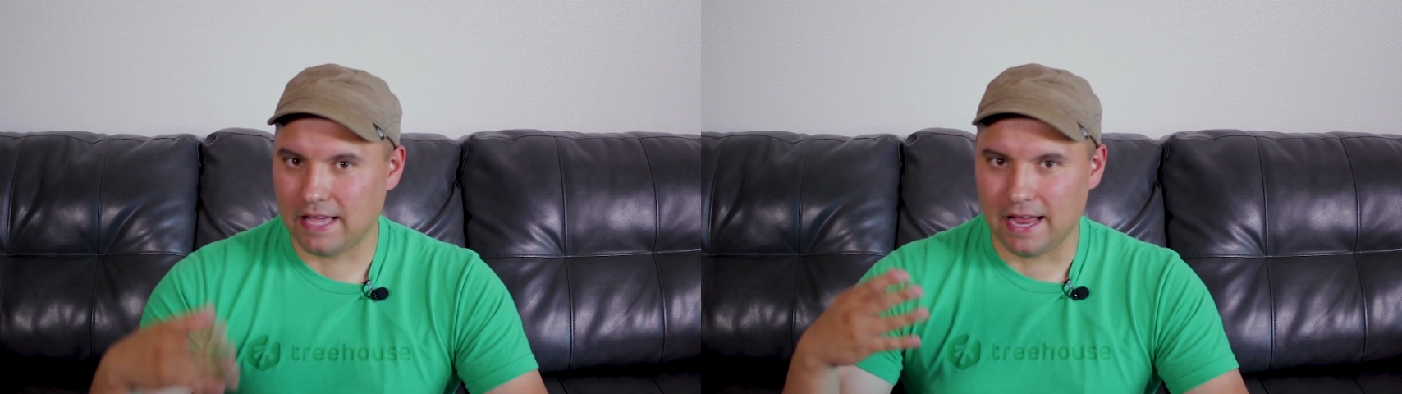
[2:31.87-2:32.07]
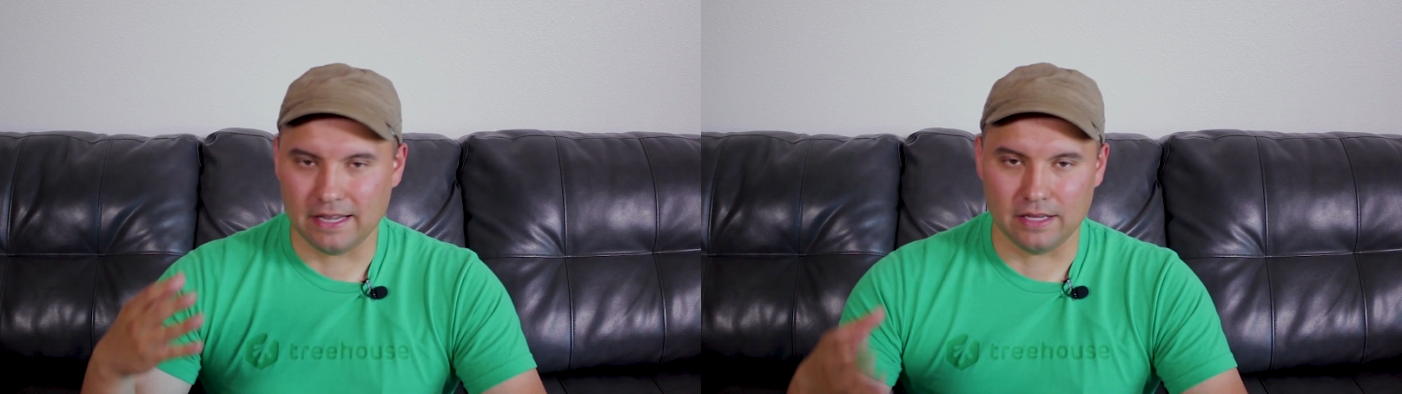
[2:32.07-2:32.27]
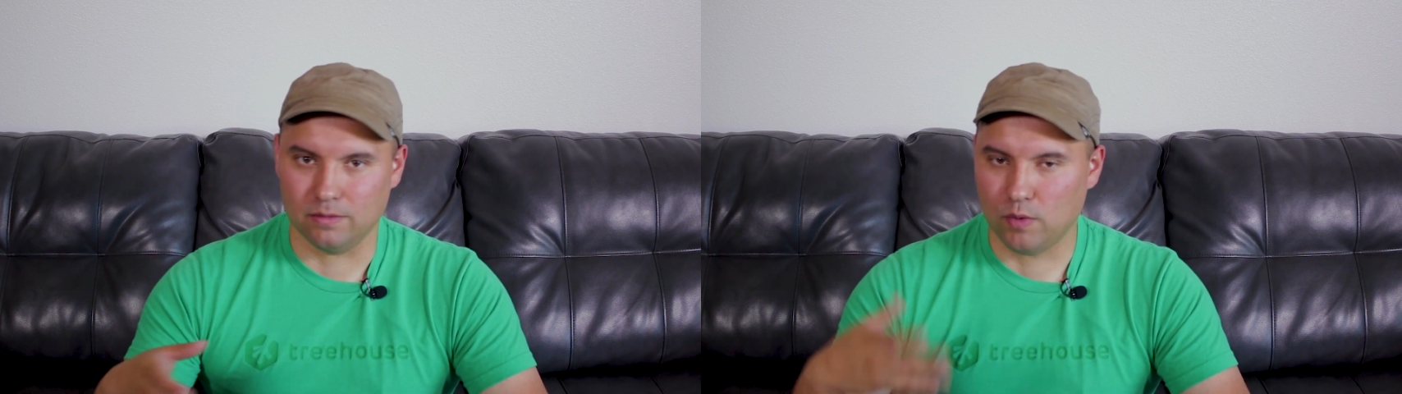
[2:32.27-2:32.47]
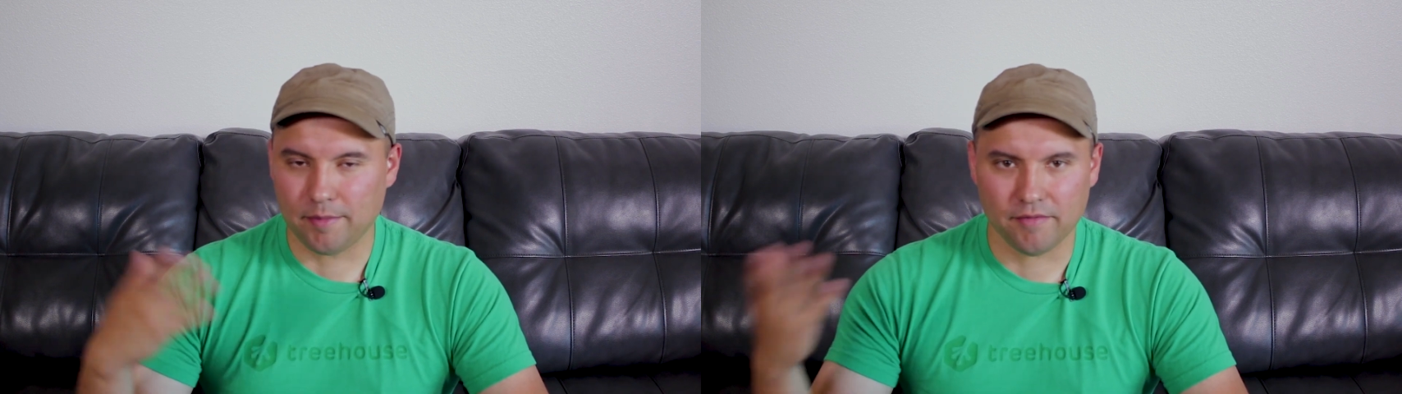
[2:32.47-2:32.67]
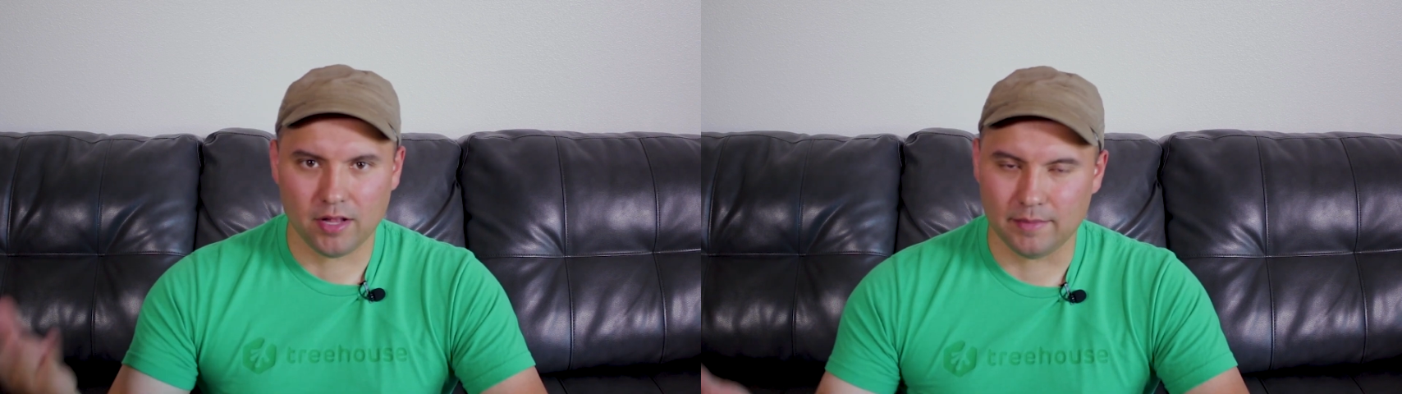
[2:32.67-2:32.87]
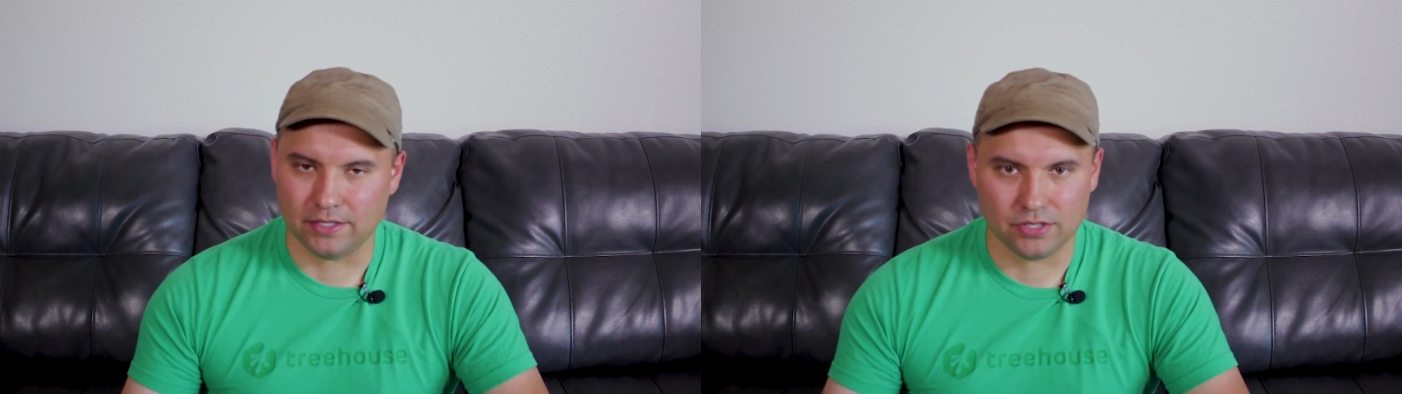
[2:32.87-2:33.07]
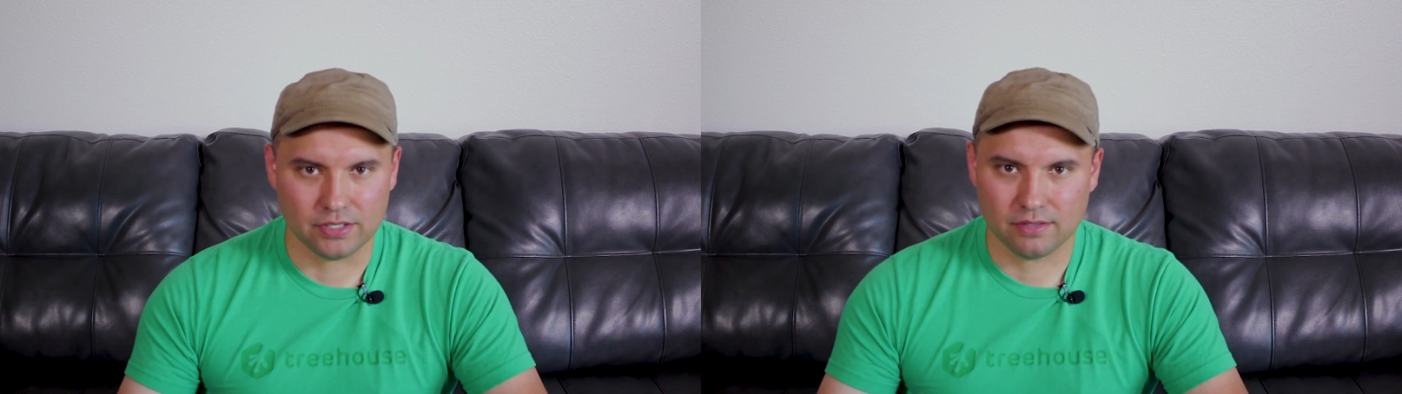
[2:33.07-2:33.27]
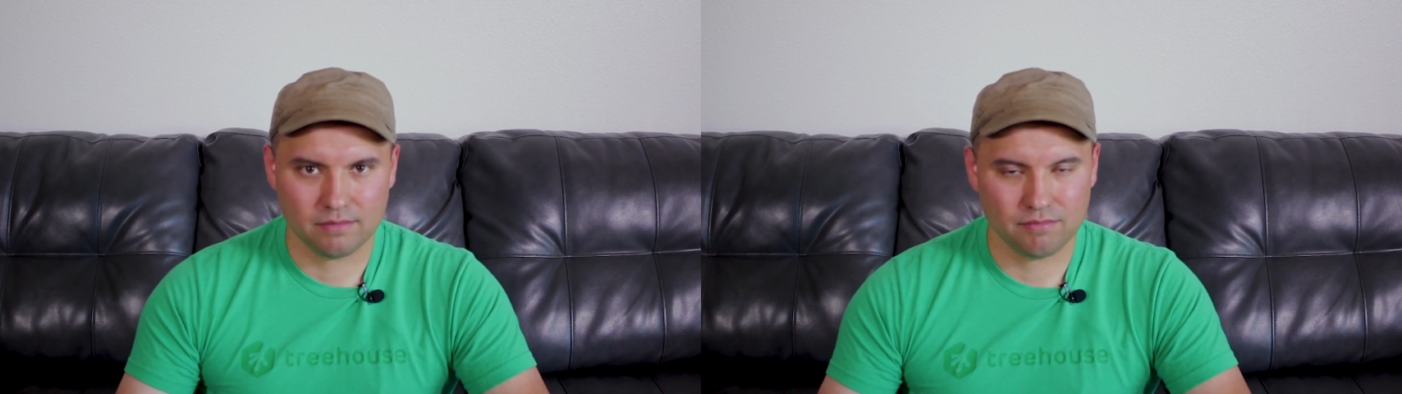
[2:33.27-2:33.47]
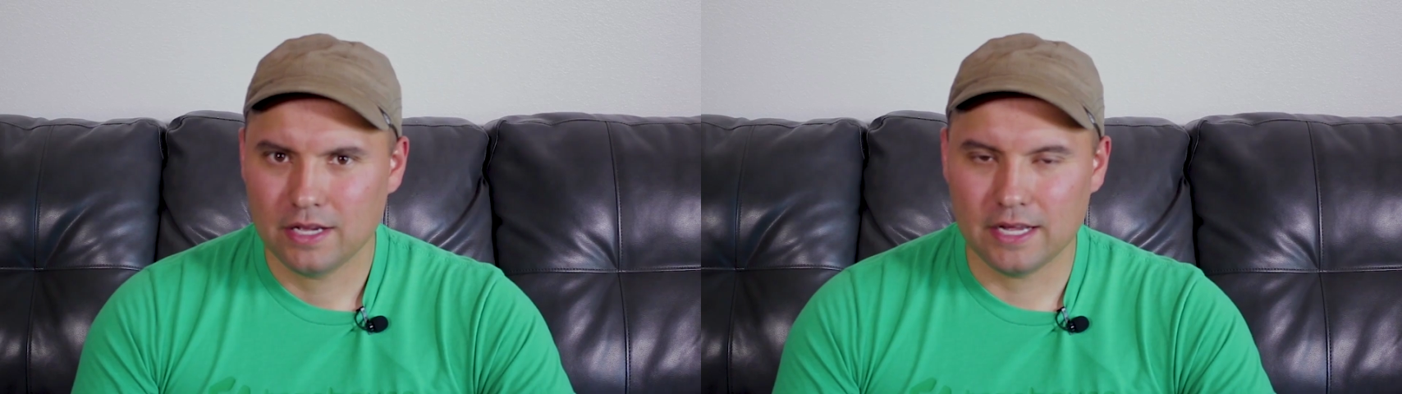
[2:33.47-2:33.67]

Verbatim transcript: that uh, web development is just,